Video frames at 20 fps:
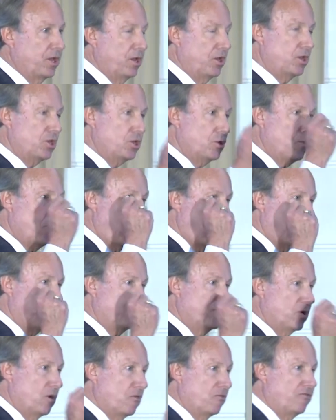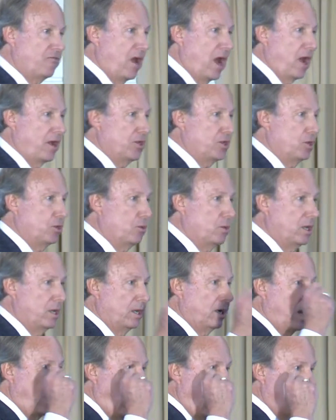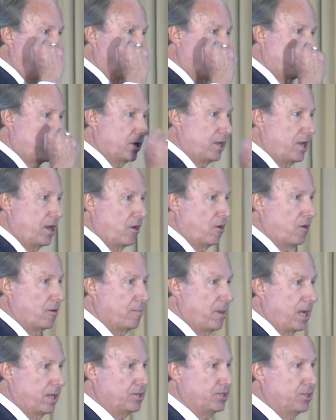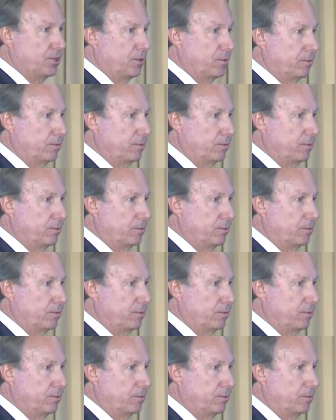you have no value, I don't care about you.